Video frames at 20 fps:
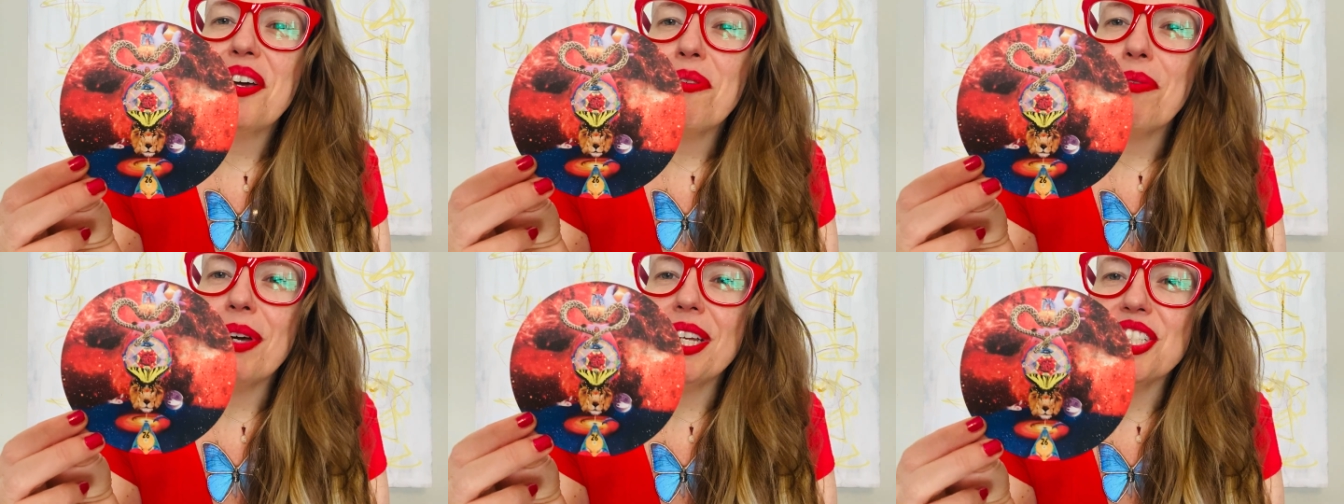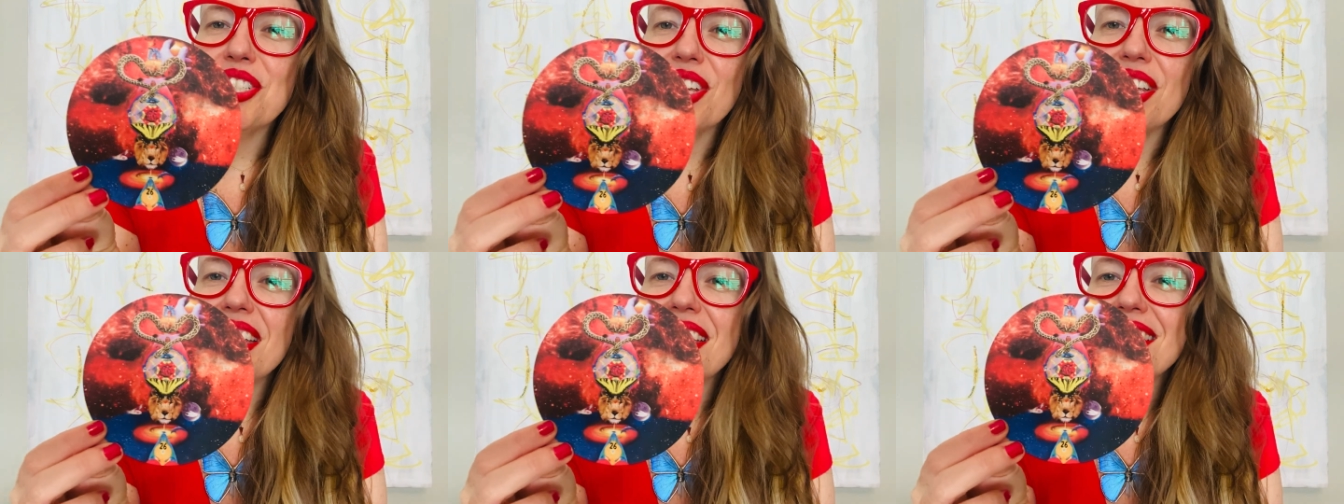
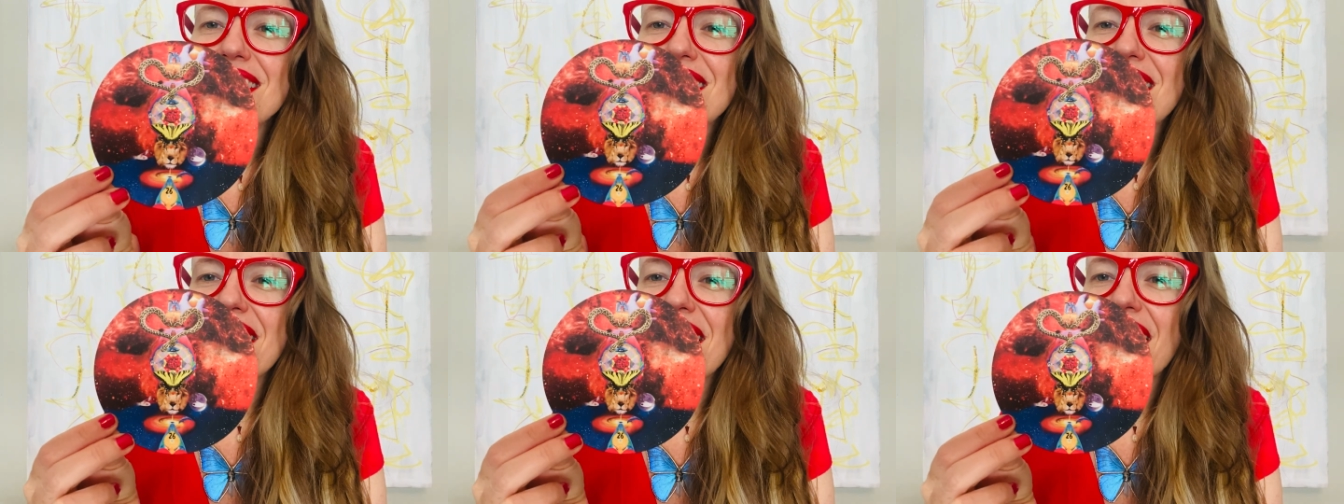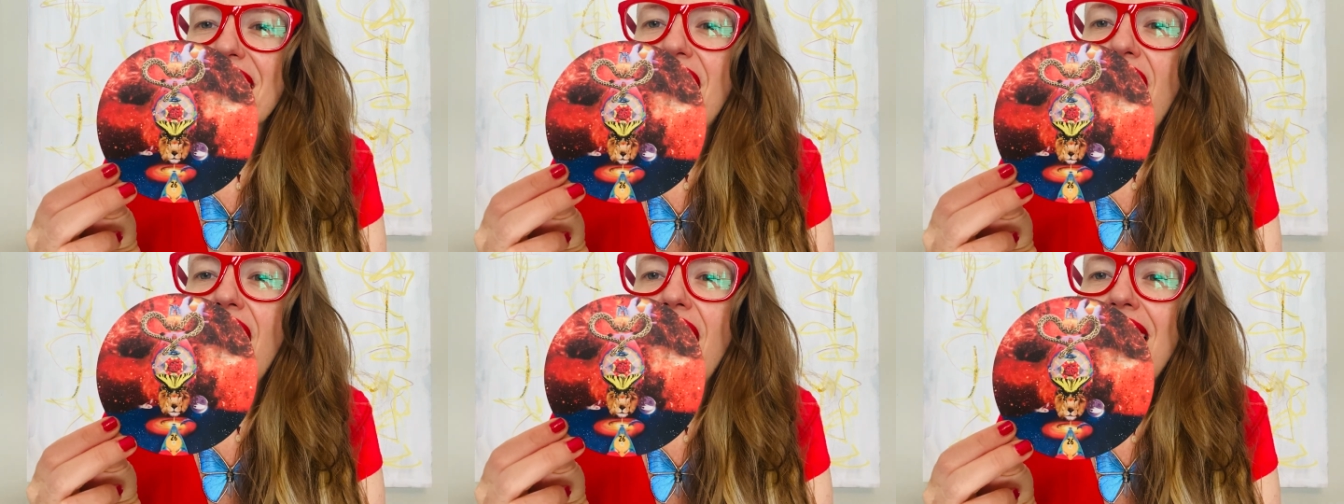which is
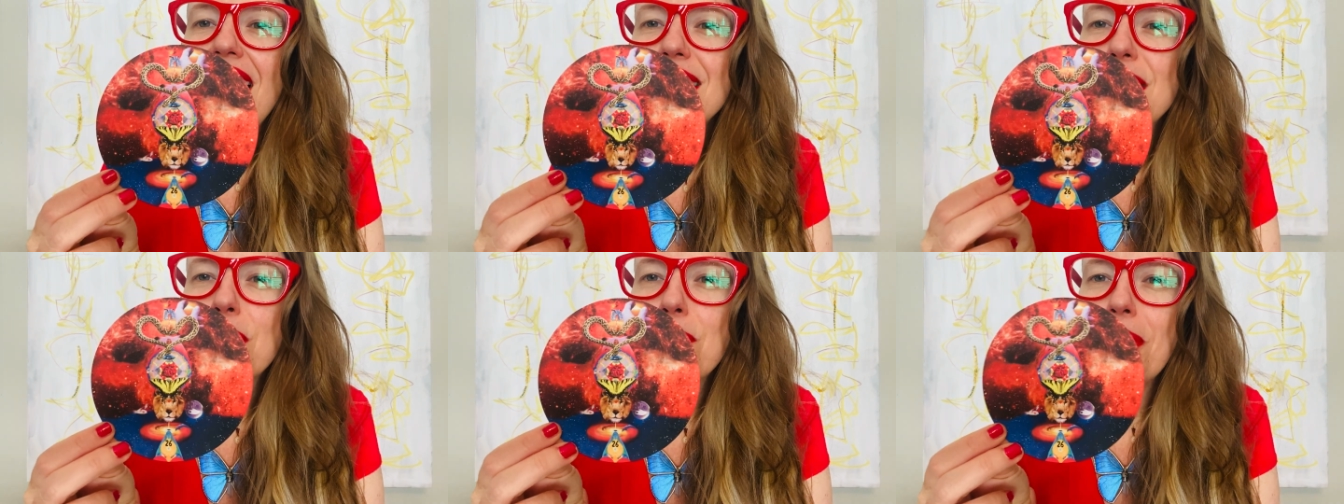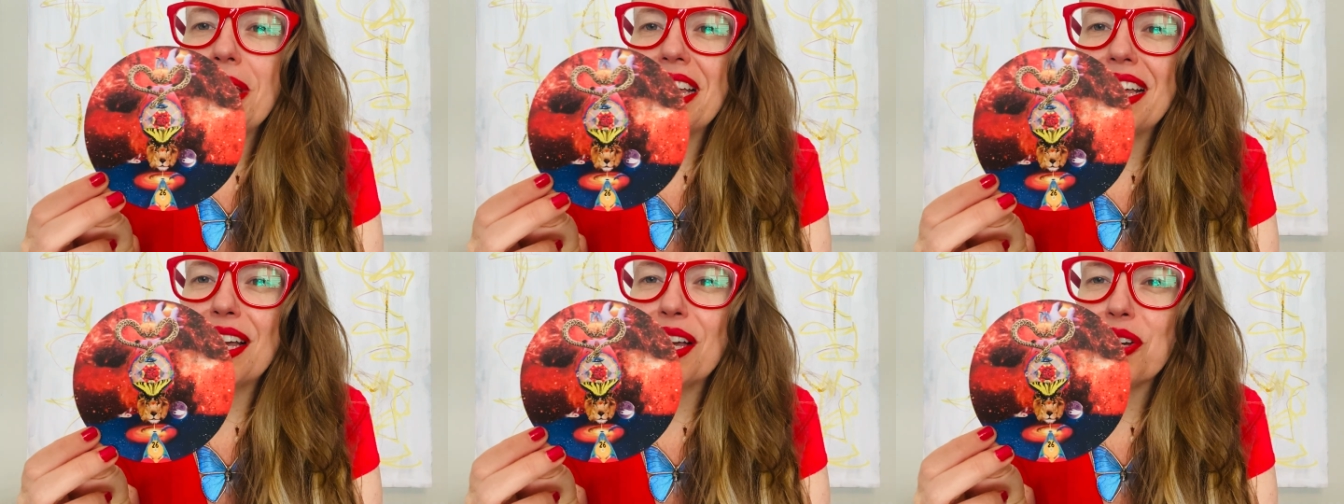the
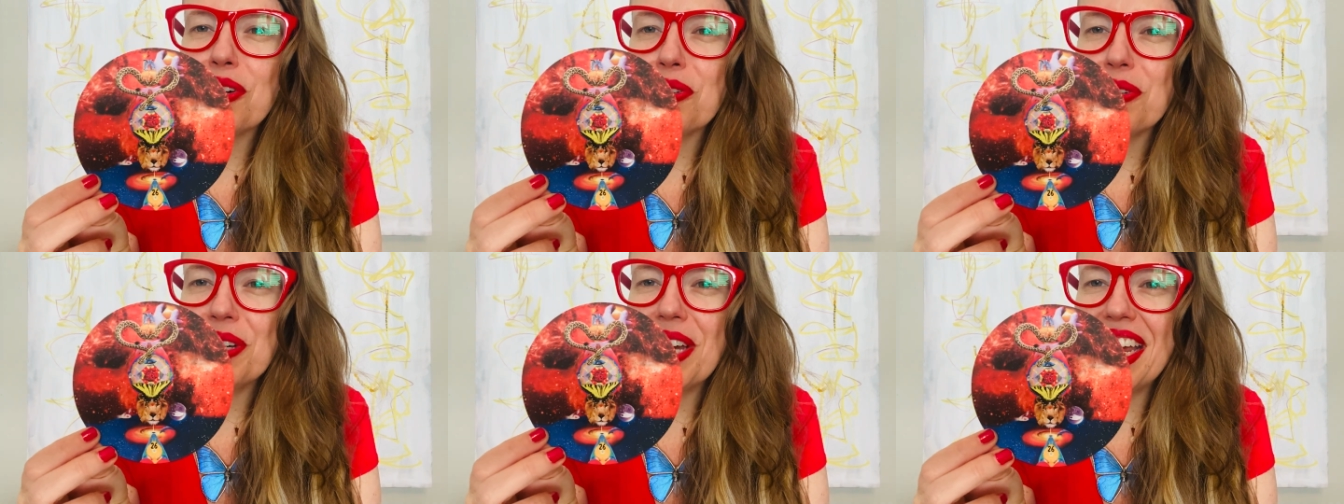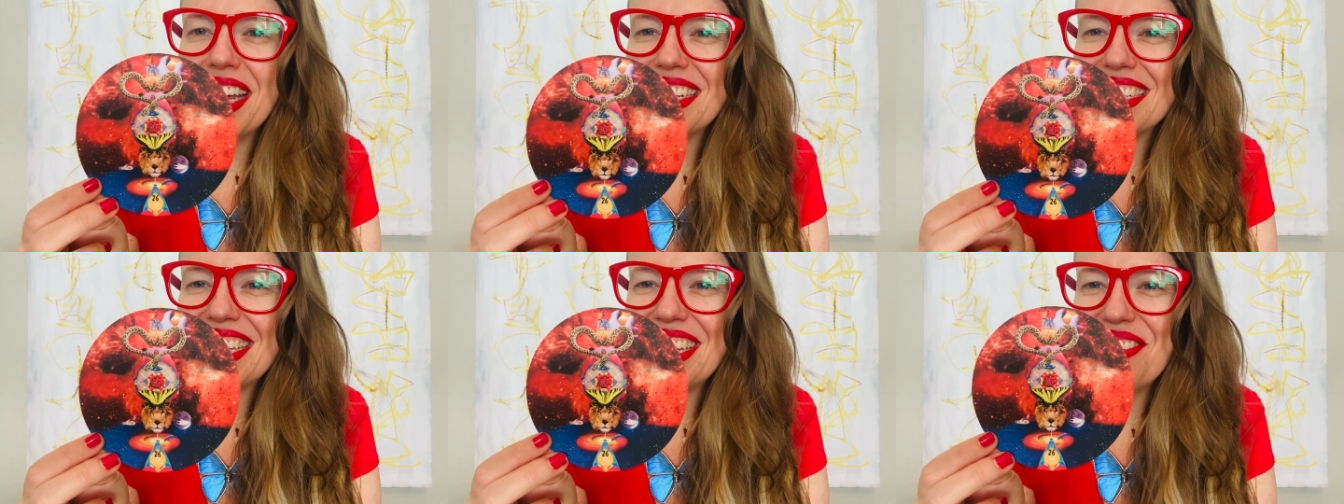Cosmic
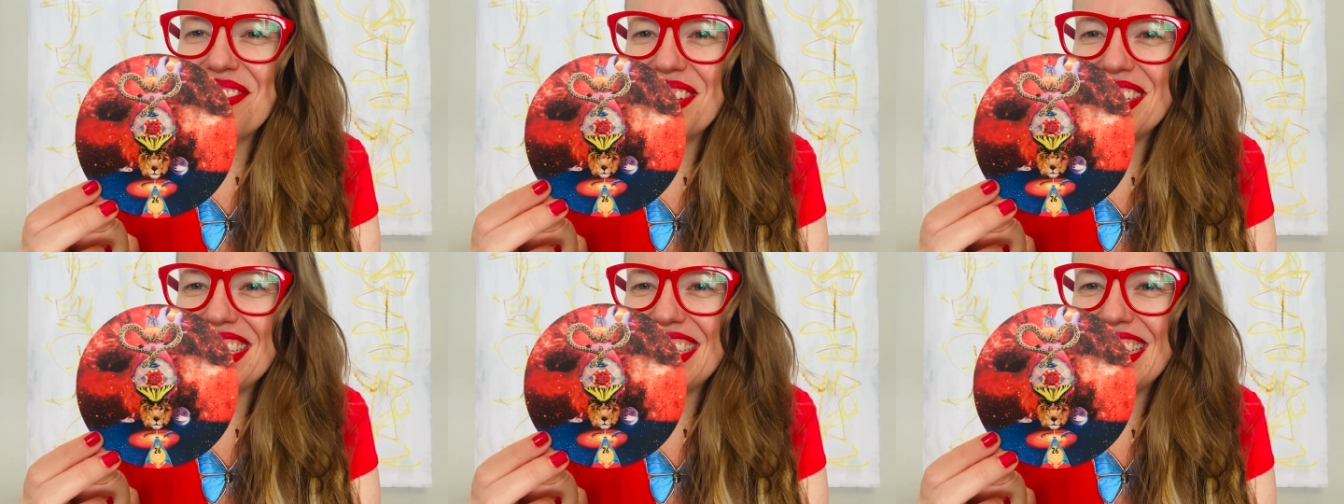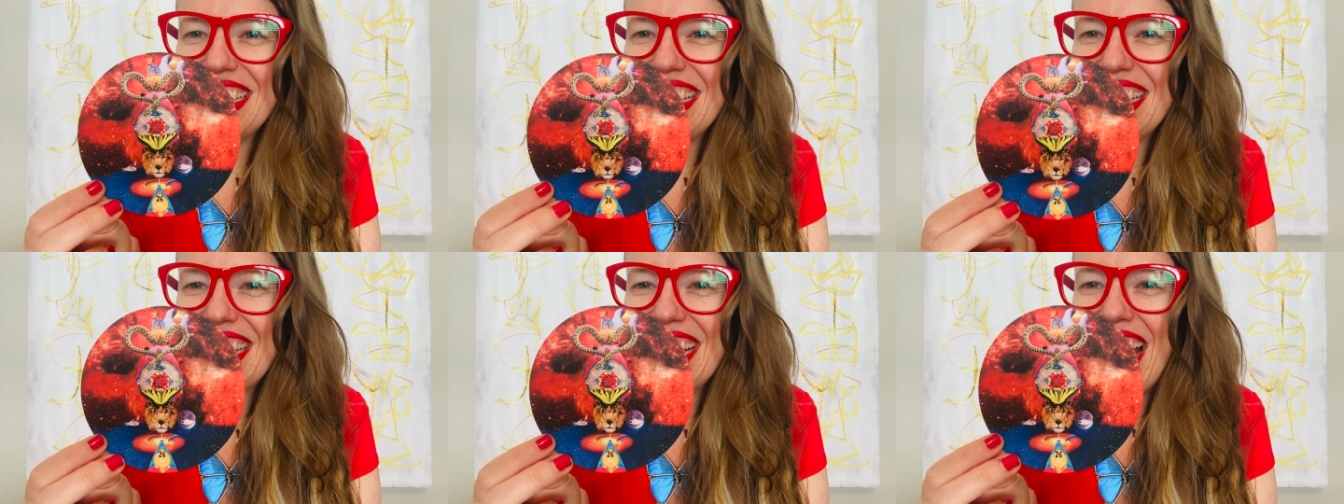
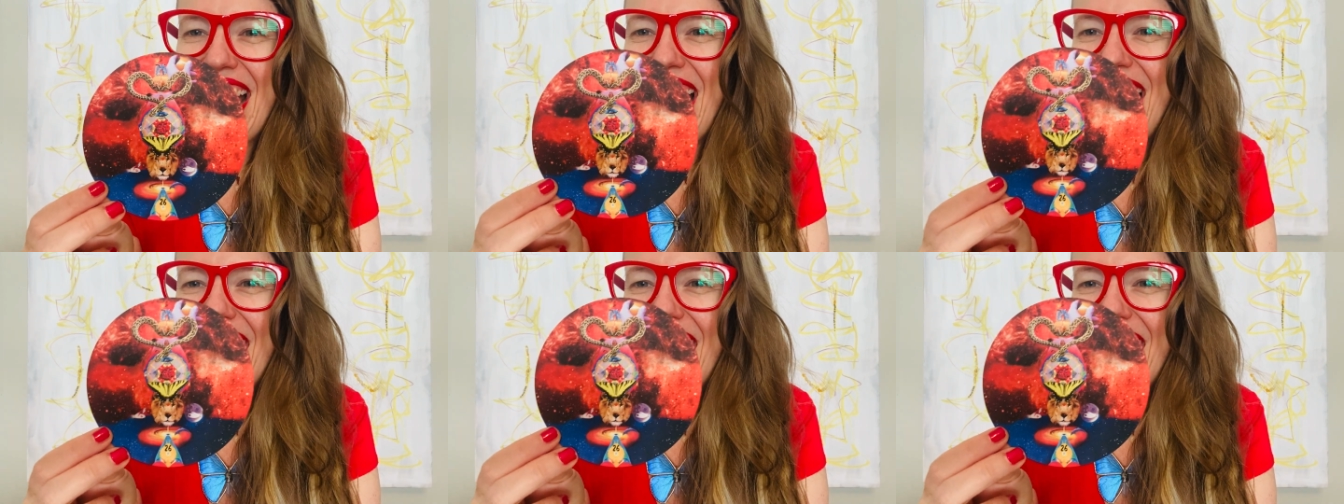Creativity